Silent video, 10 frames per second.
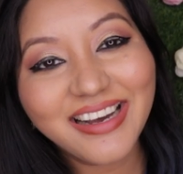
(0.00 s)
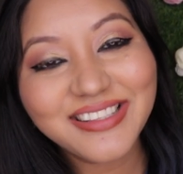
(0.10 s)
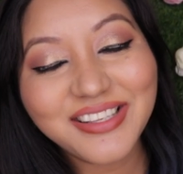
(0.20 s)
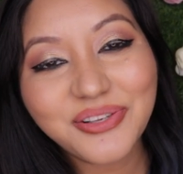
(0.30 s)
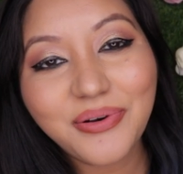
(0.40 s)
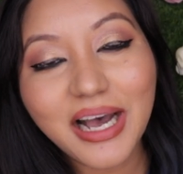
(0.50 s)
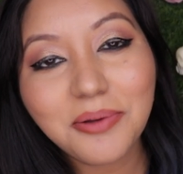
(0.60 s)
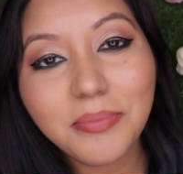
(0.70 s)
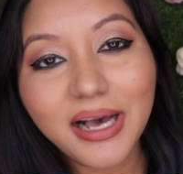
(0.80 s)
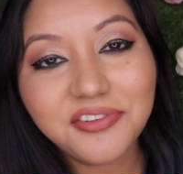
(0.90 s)
guys, so
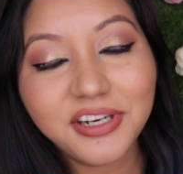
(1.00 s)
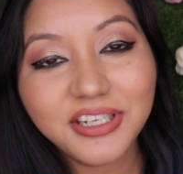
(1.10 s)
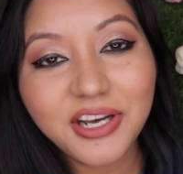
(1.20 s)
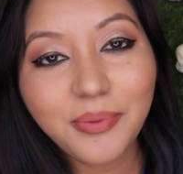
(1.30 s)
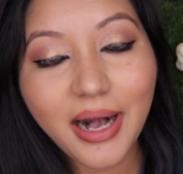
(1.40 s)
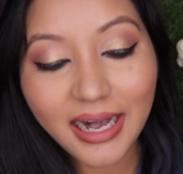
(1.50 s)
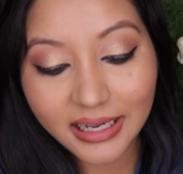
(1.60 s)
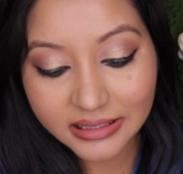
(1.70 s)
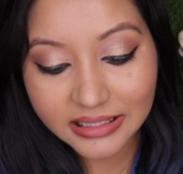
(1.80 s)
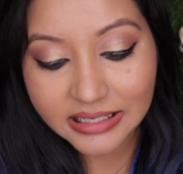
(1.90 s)
I'm back right now,
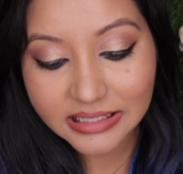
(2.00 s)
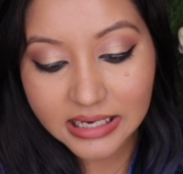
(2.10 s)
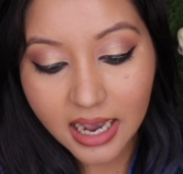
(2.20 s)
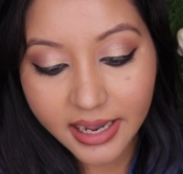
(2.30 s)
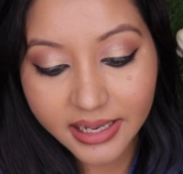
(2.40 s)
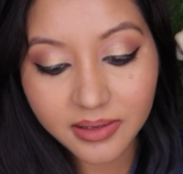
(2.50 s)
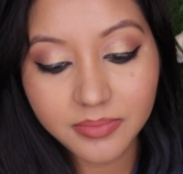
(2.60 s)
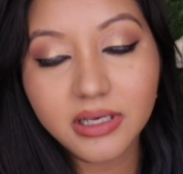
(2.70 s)
and the time